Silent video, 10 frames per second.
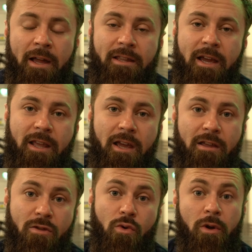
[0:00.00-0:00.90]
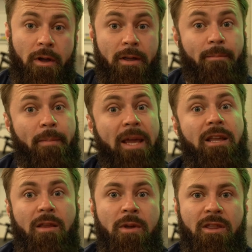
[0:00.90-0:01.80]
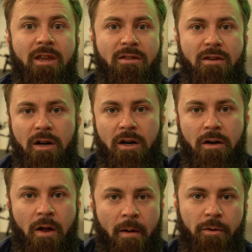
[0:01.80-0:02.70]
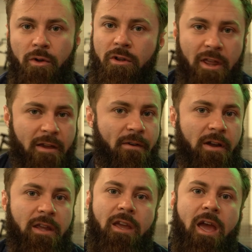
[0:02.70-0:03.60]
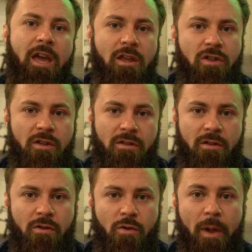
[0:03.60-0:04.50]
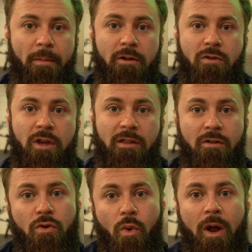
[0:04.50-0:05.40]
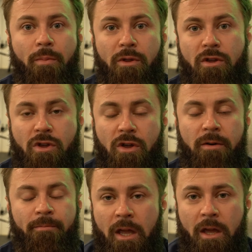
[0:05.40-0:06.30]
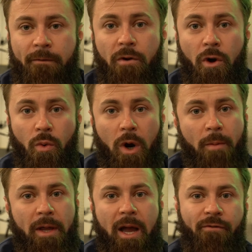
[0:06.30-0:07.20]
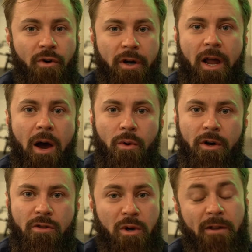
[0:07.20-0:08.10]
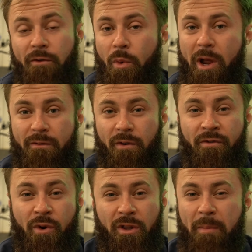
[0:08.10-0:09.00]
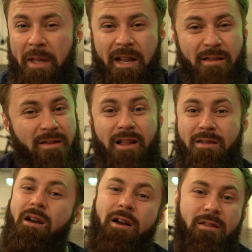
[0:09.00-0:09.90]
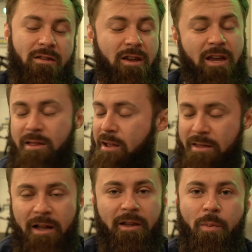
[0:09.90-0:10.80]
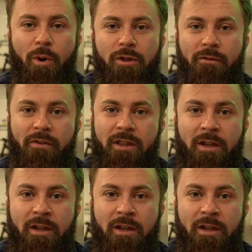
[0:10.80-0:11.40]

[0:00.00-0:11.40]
The idea is to make it a bit easier, but don't take fucking ages to be able to get into one position. If you're warming up for an hour to lift weights for 40 minutes, that sucks. That's not the point of it.